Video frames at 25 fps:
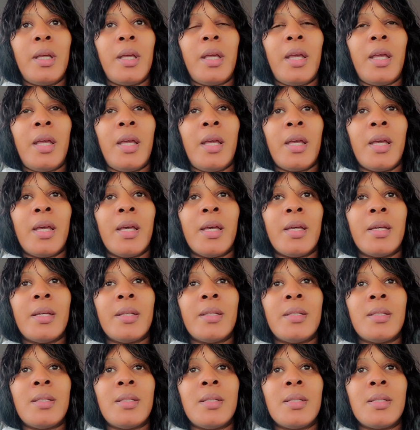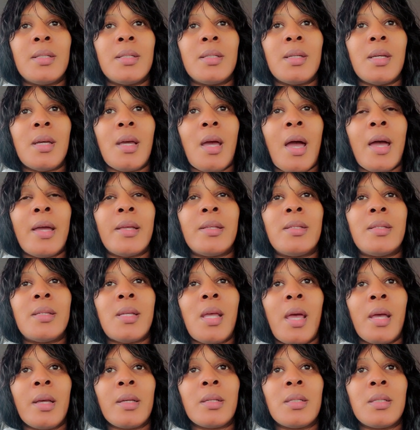and I
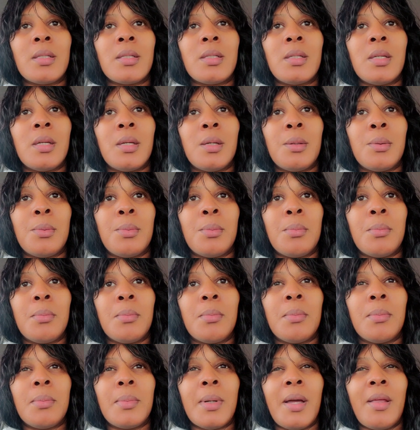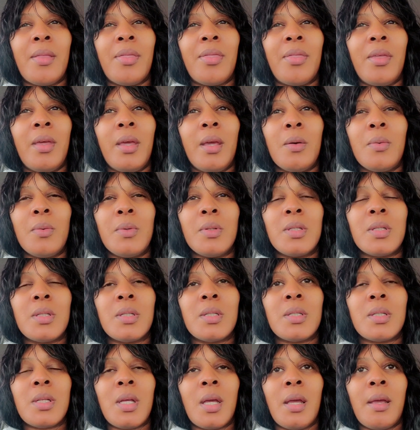texted him, I think it was the
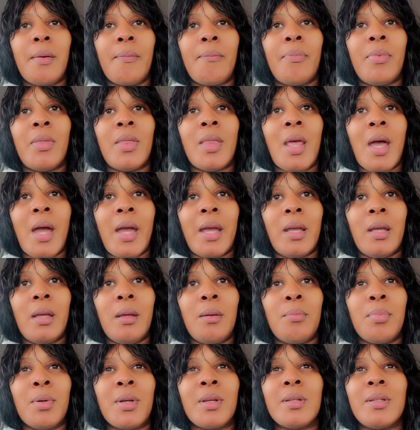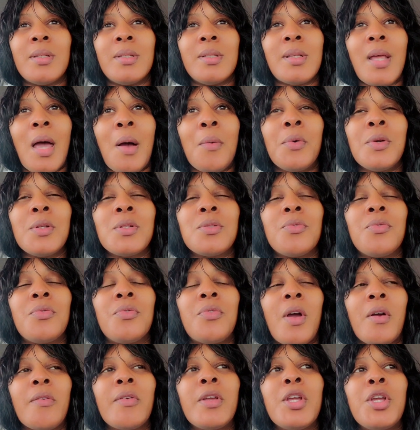same night, because I was
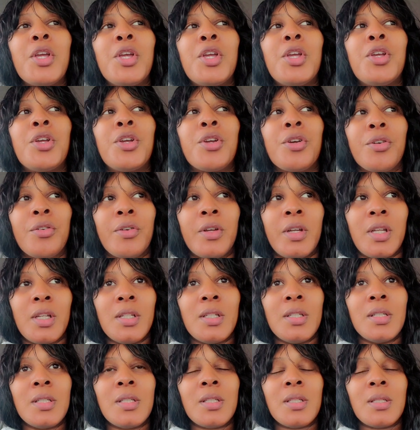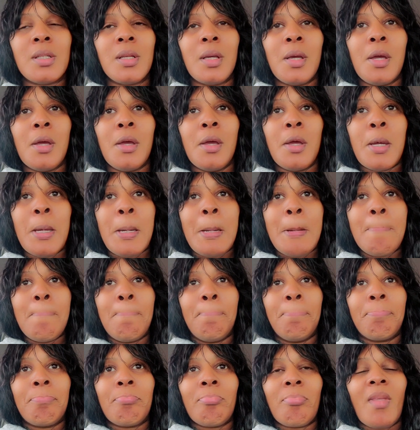very curious
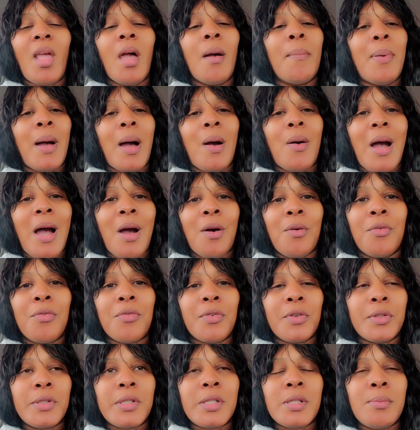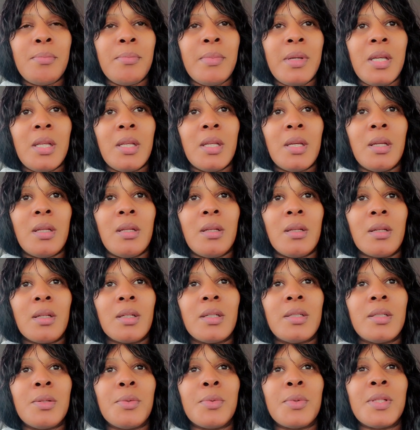about our first meeting,
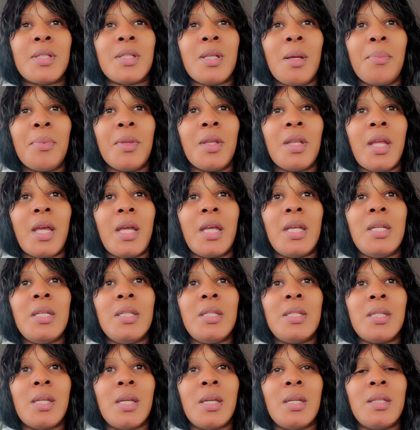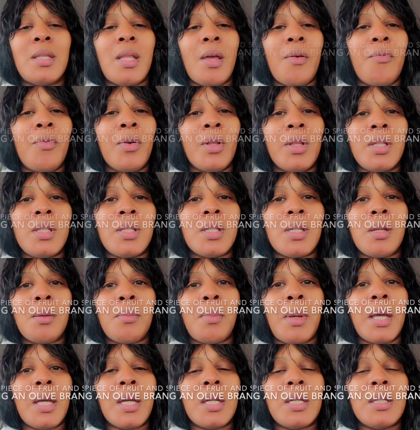because it was something that he did that really
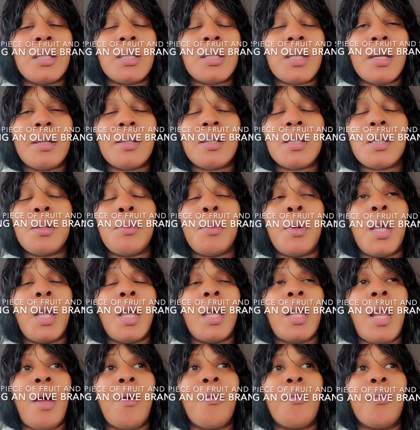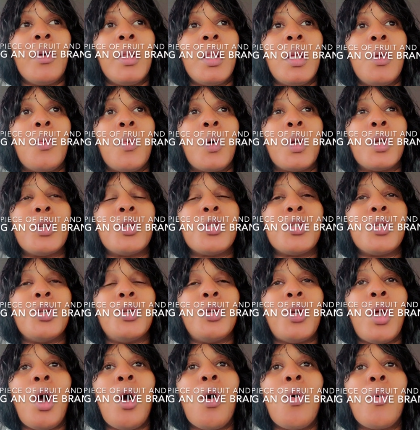didn't make any sense to me, and I really wanted to
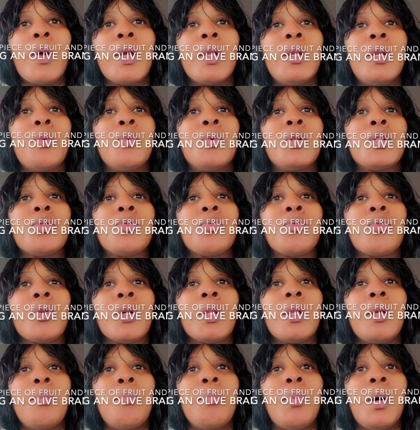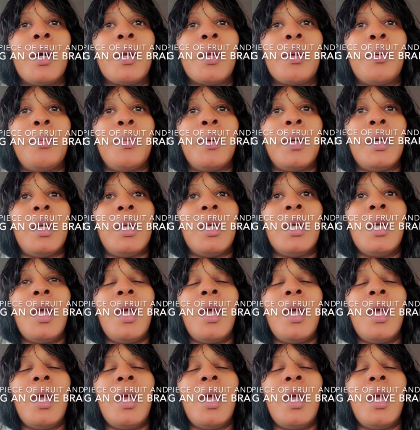know, and it was really bugging me.